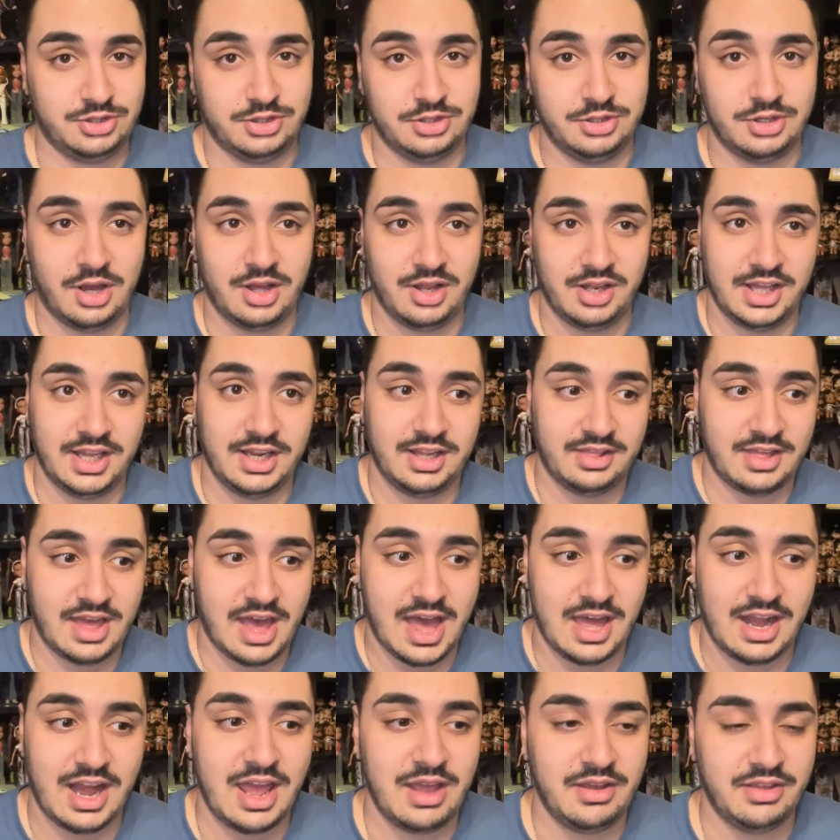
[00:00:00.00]
the doll like
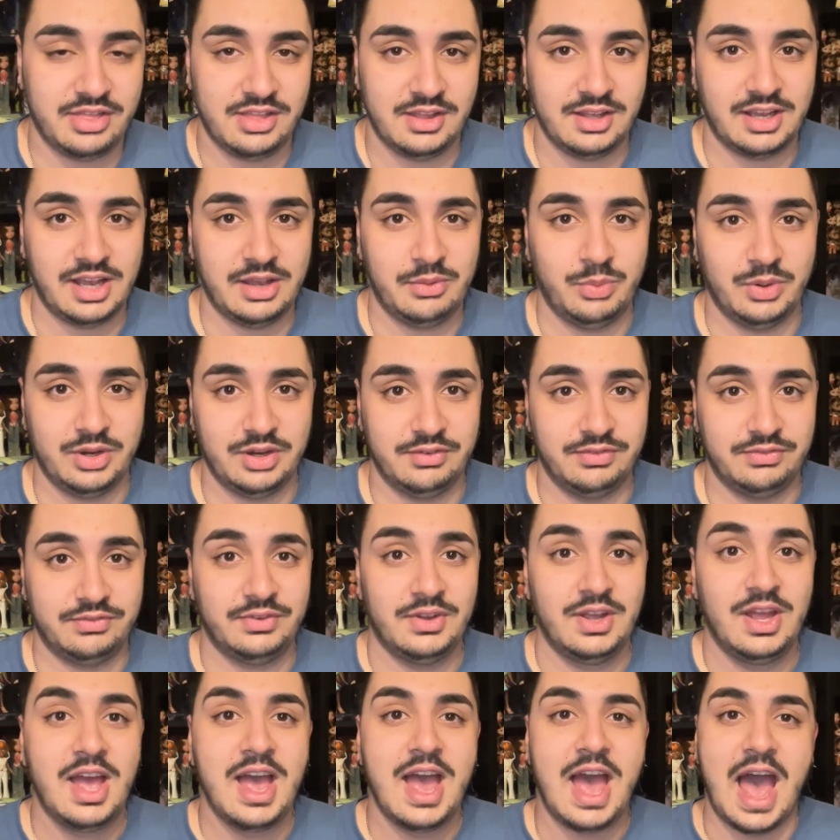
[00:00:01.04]
that. I think I would have
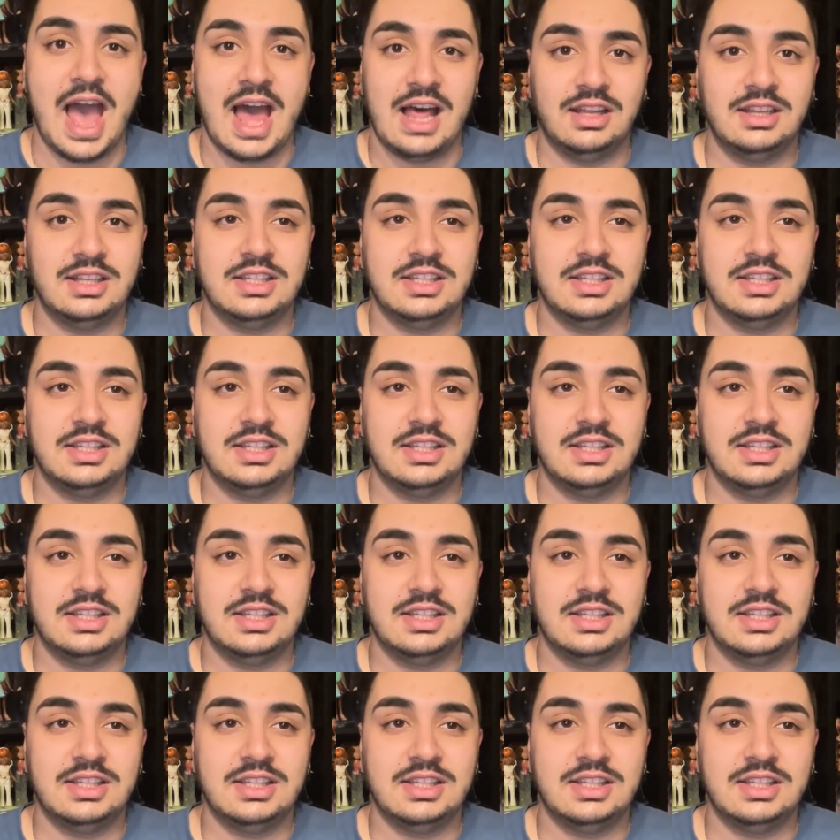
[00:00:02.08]
at